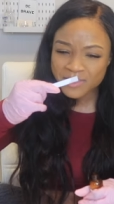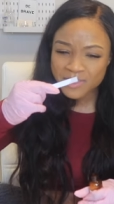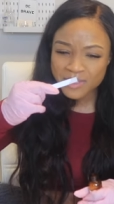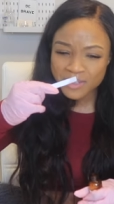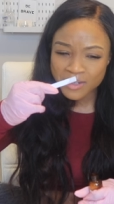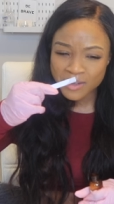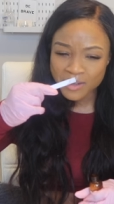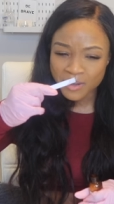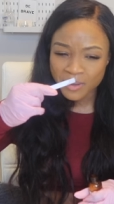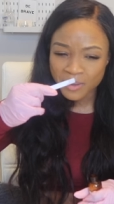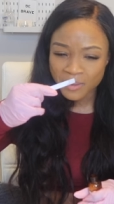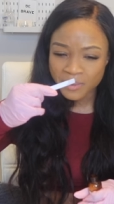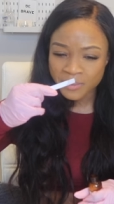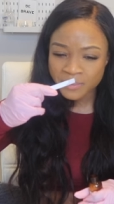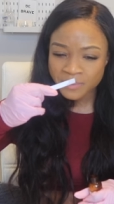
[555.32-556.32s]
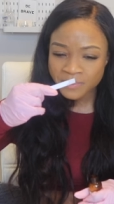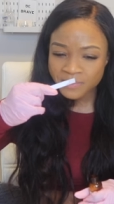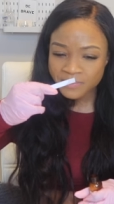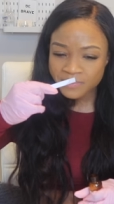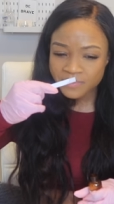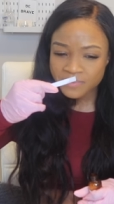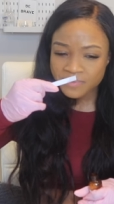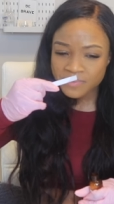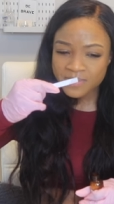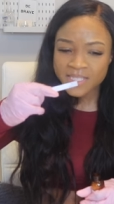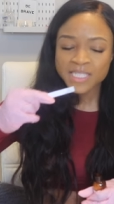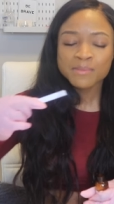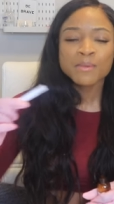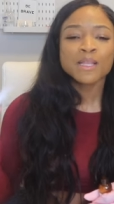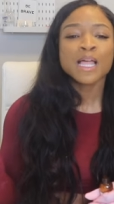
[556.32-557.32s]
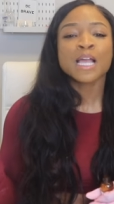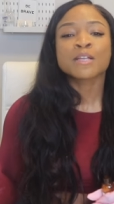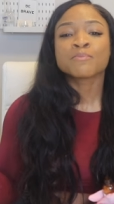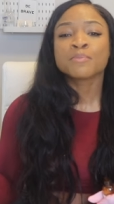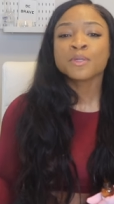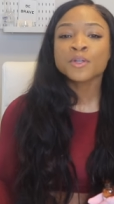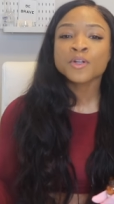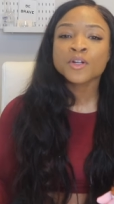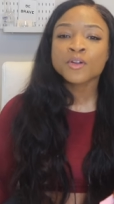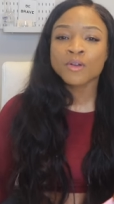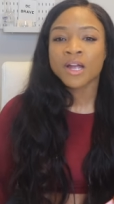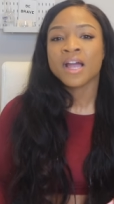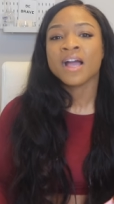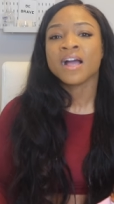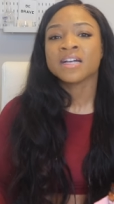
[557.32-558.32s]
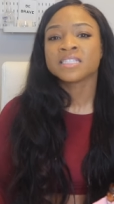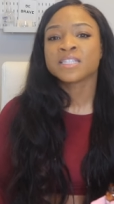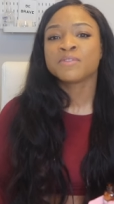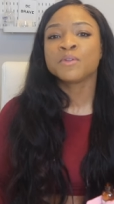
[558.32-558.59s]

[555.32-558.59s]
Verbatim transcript: no. This smells like pure grass.